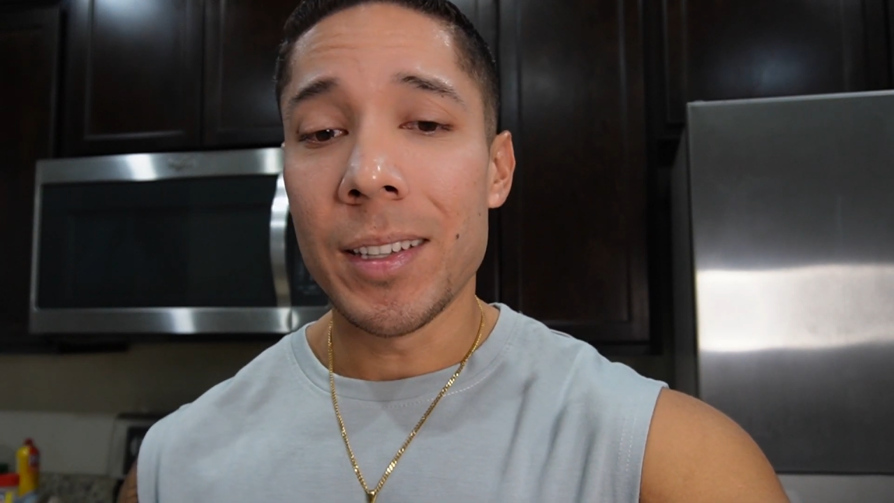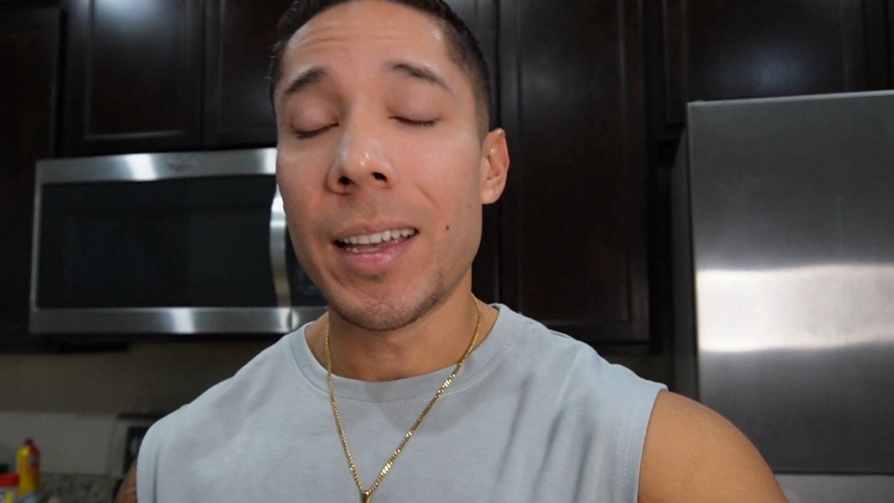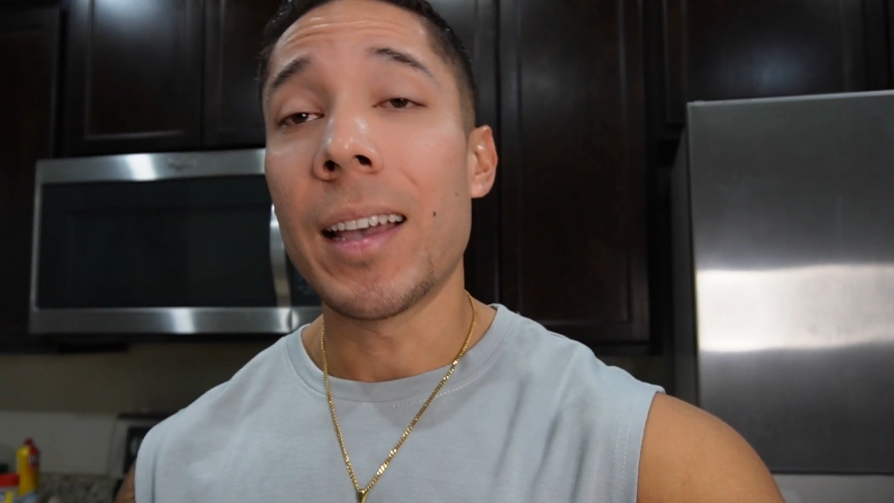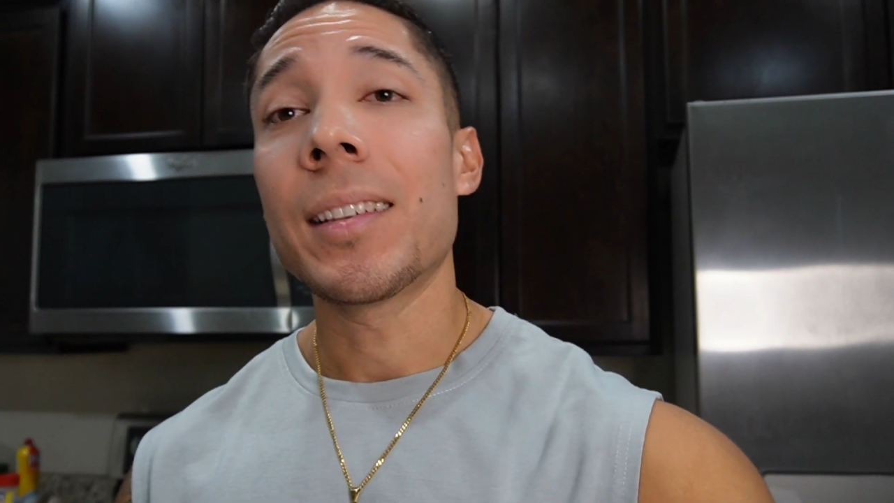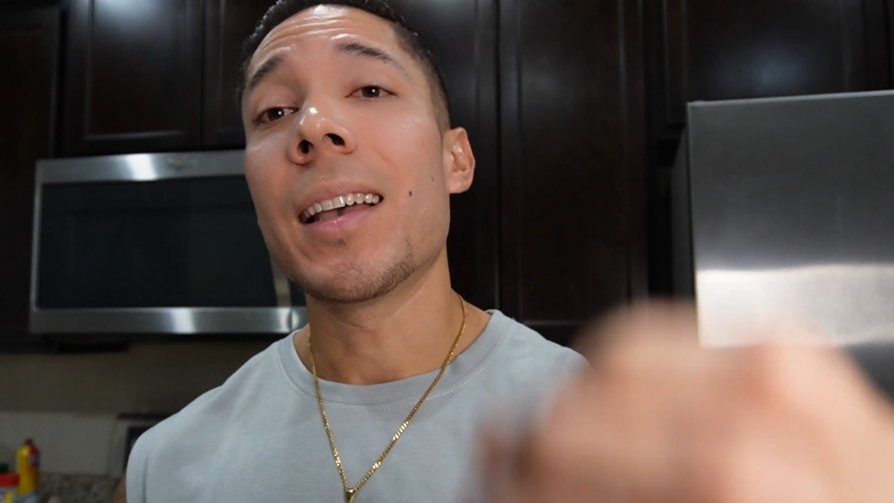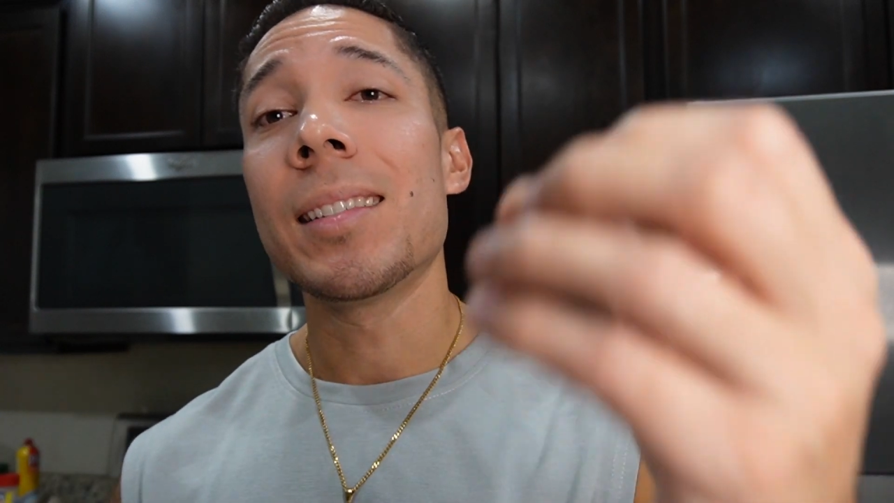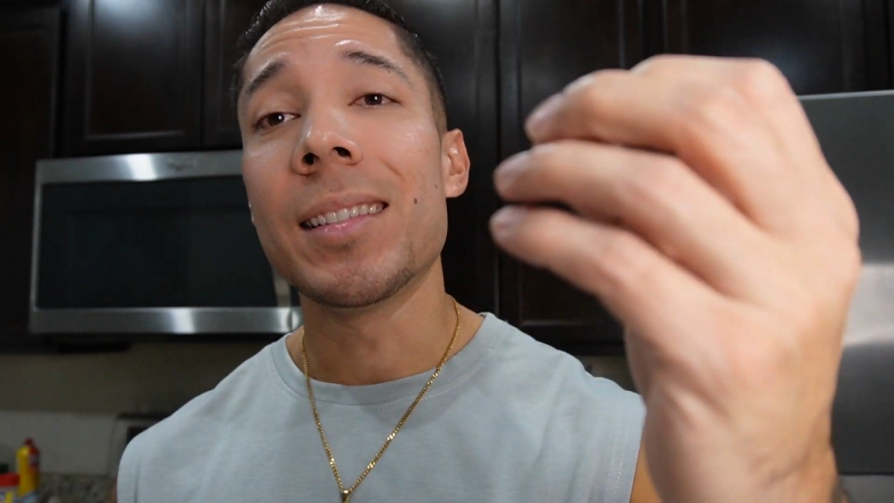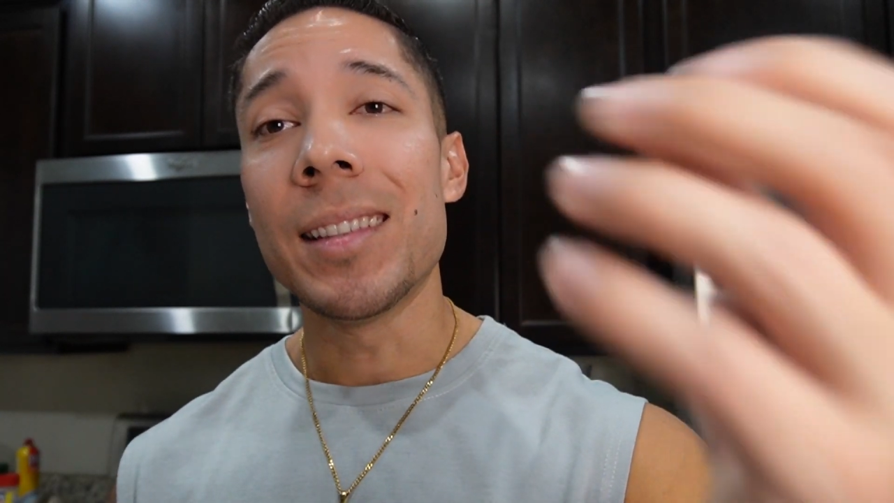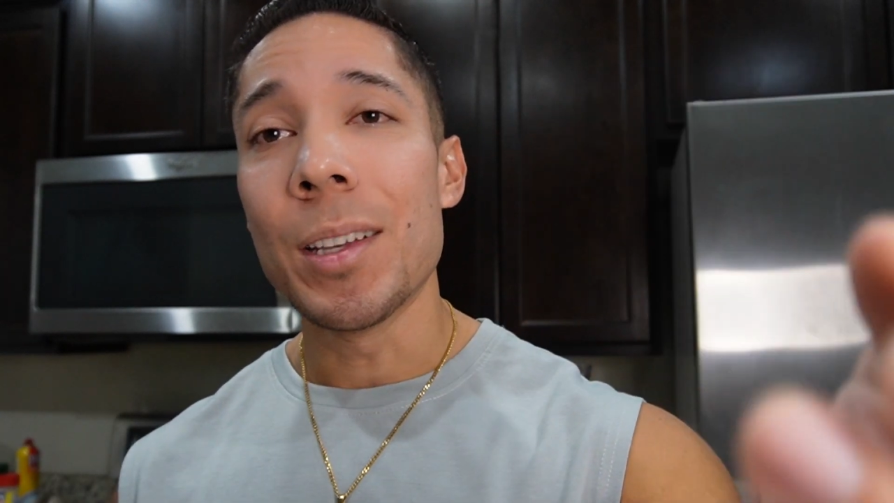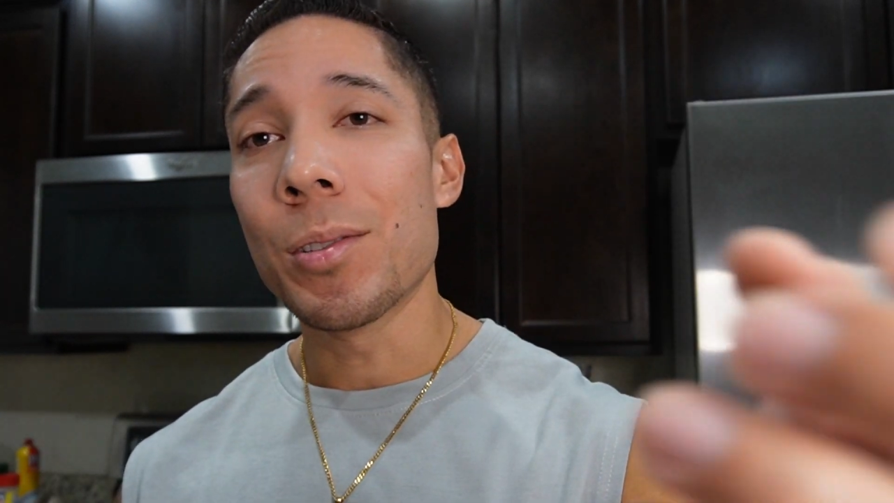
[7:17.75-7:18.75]
has
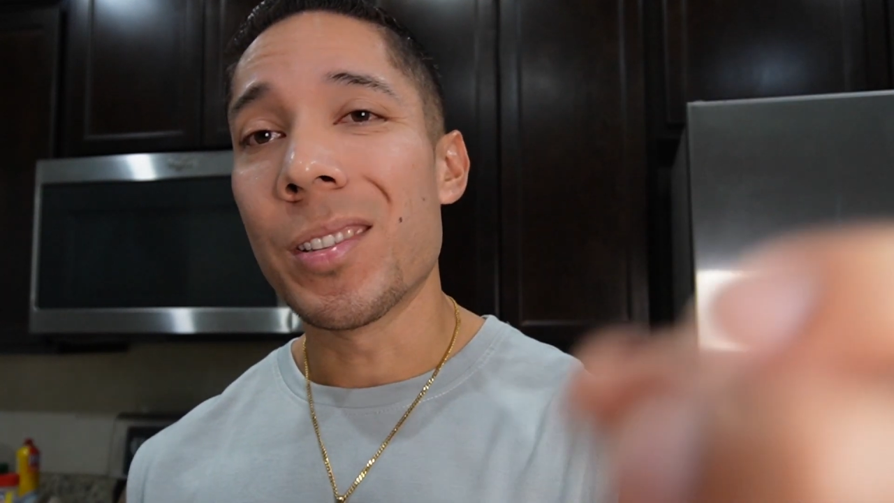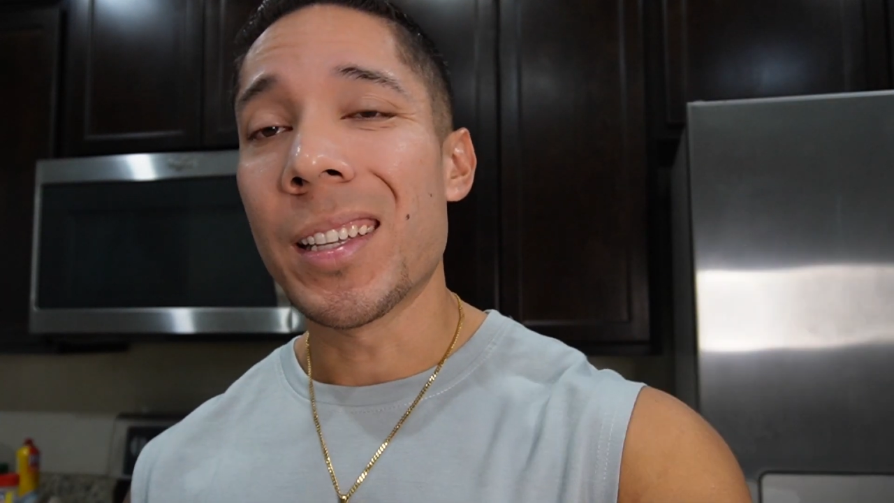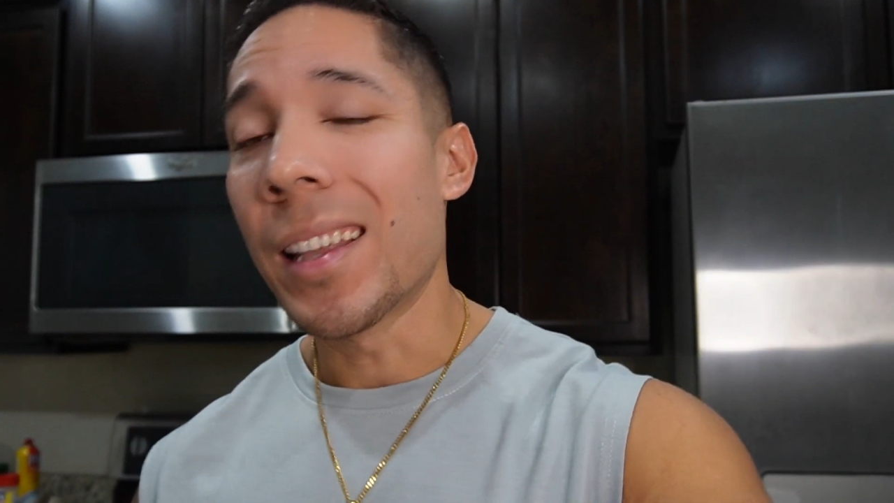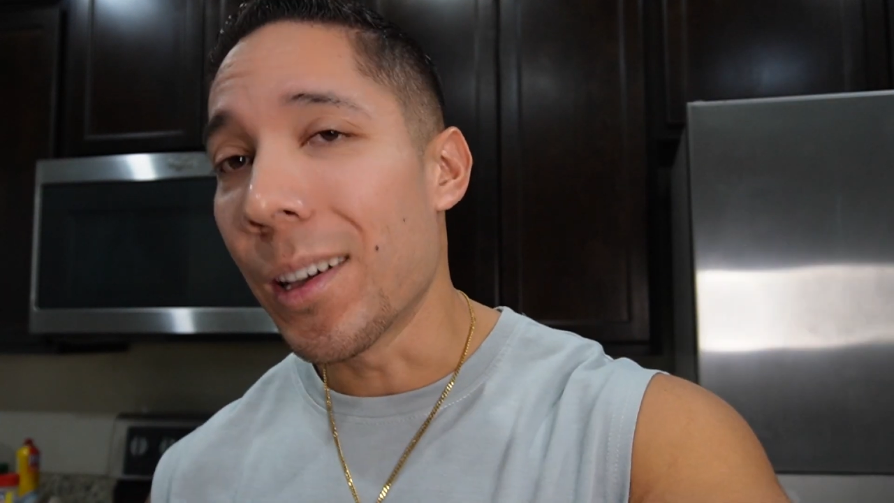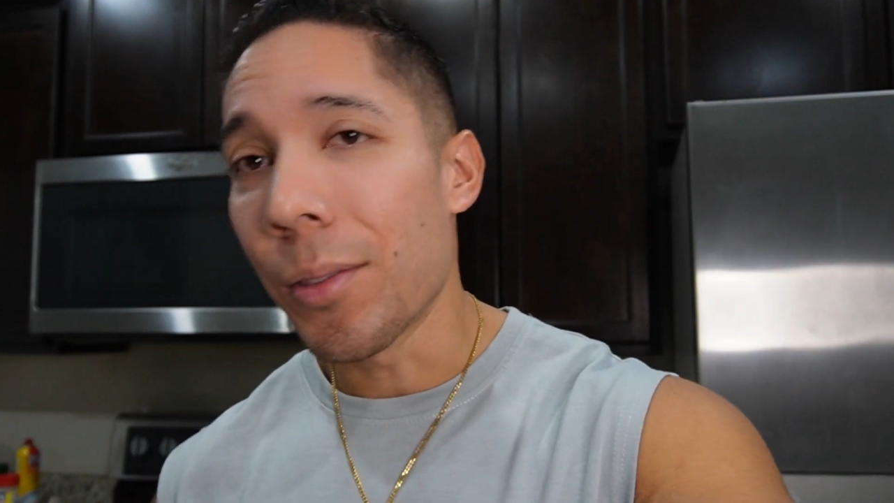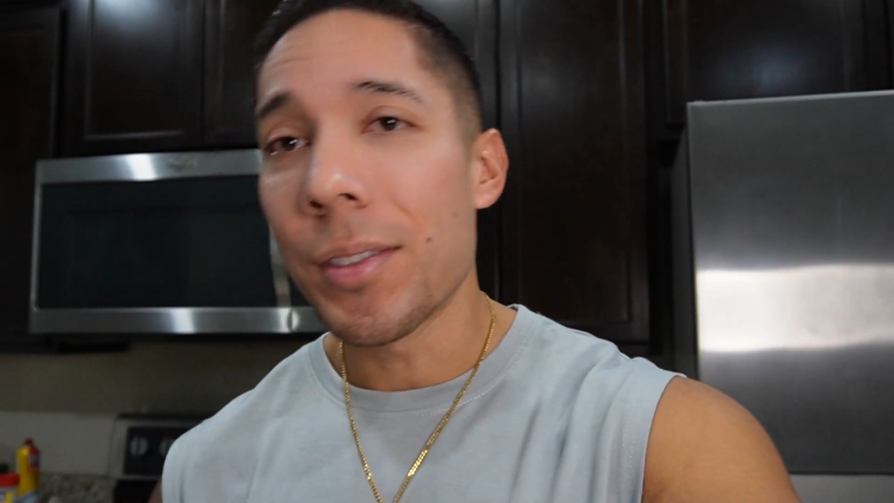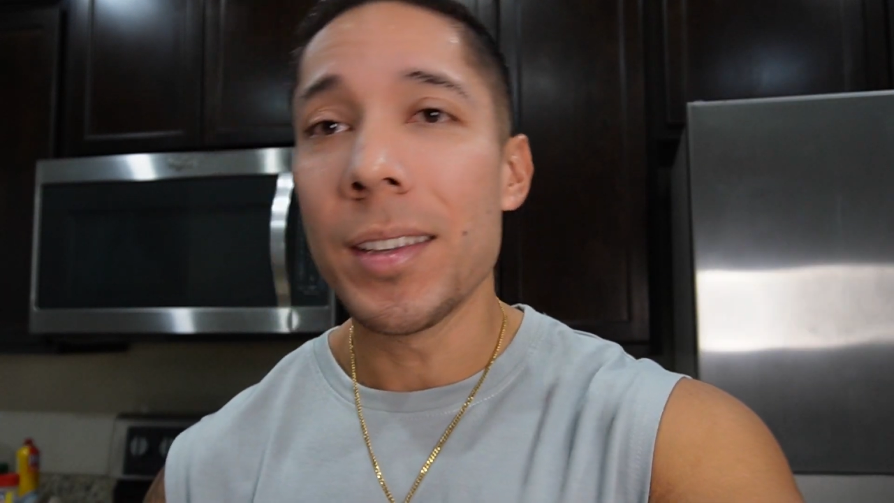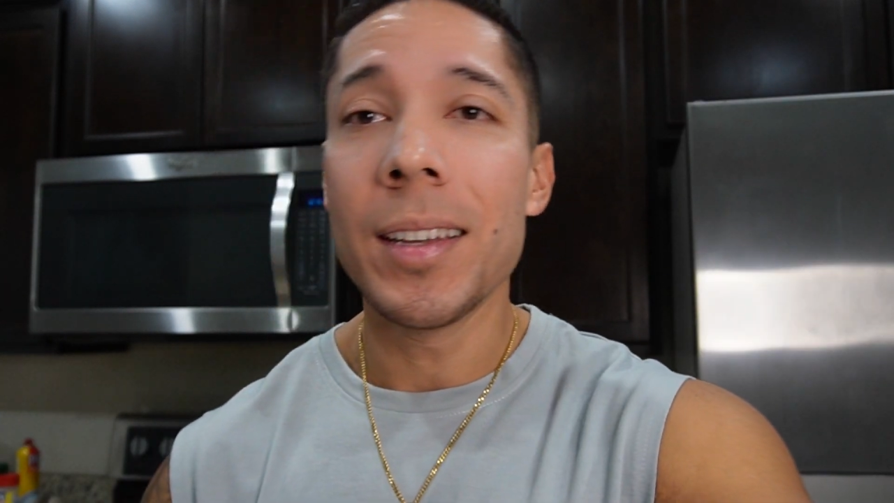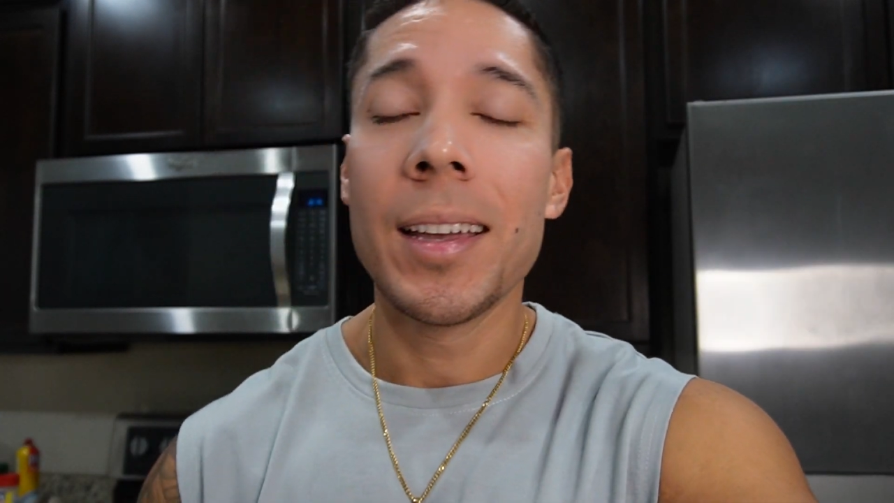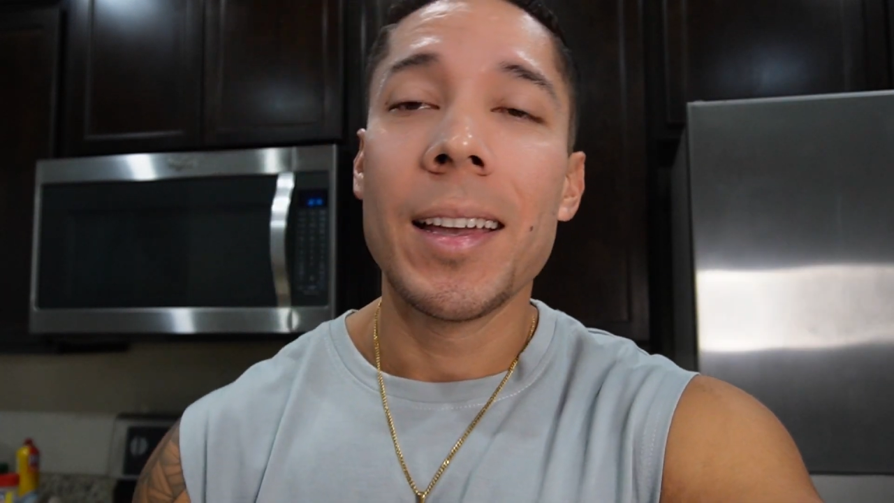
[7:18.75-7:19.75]
his nails looking
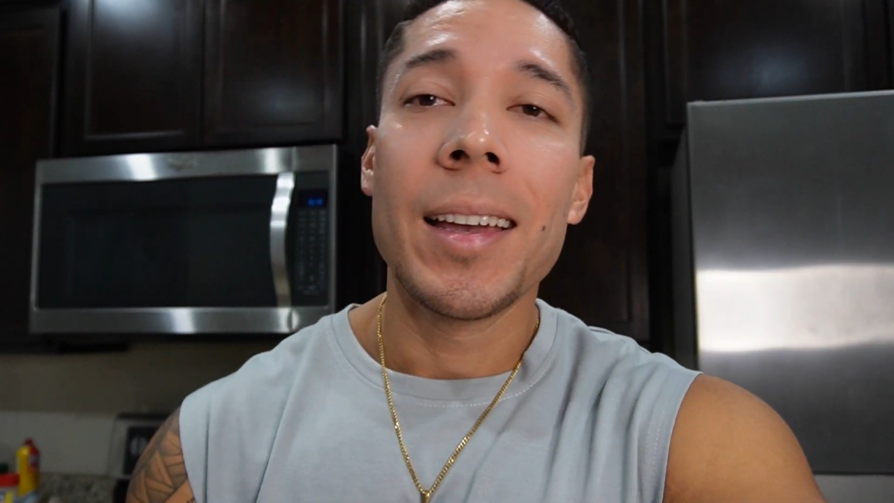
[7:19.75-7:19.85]
healthy,